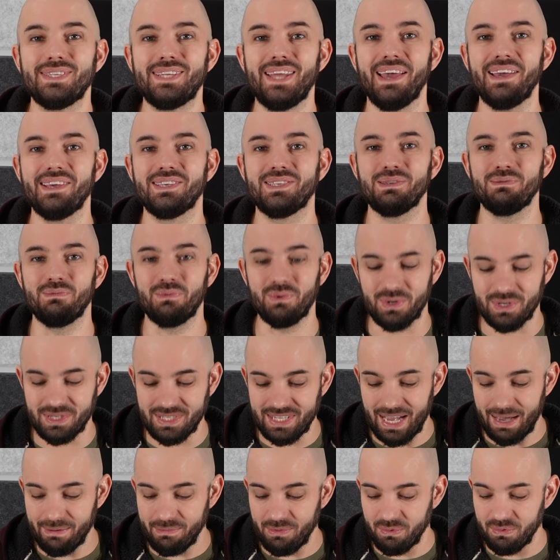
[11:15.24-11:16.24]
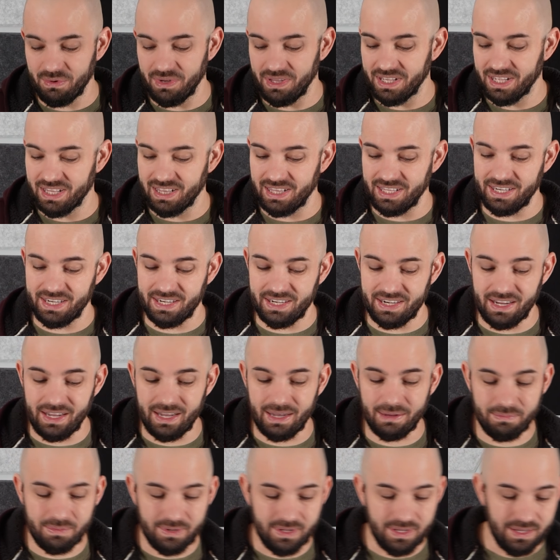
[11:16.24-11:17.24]
to take some more time and really clean it
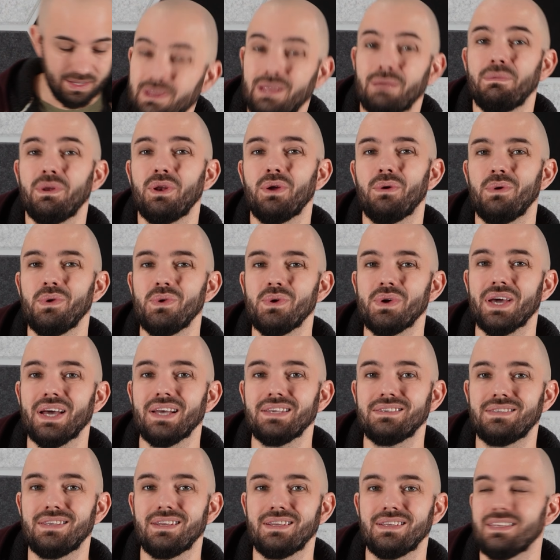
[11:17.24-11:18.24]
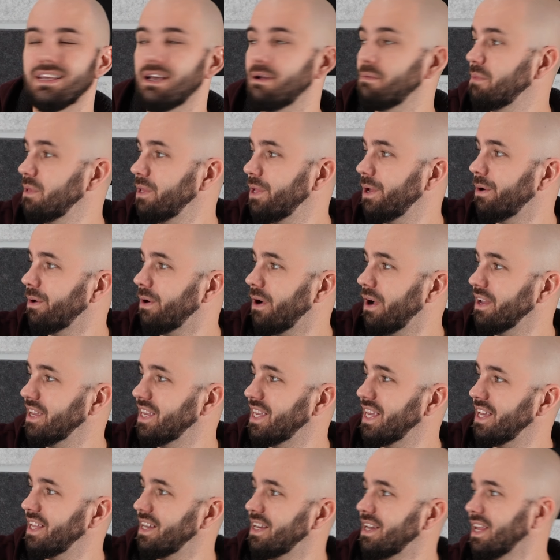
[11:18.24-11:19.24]
up. Let me know what you guys think down below.
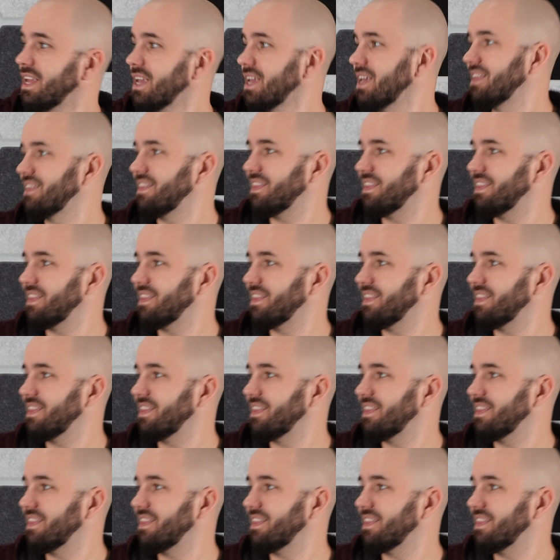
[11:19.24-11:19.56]
Again,